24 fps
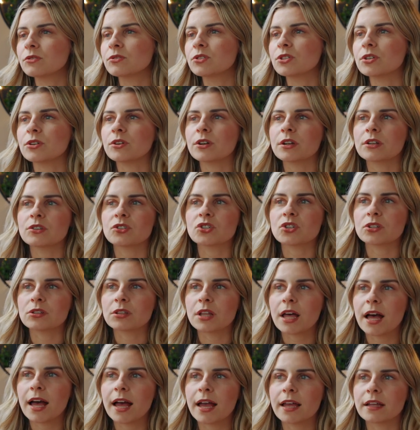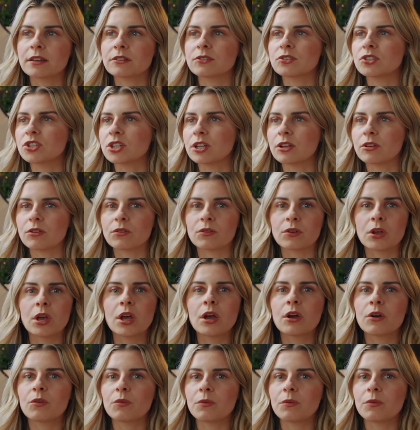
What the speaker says: So during July and June,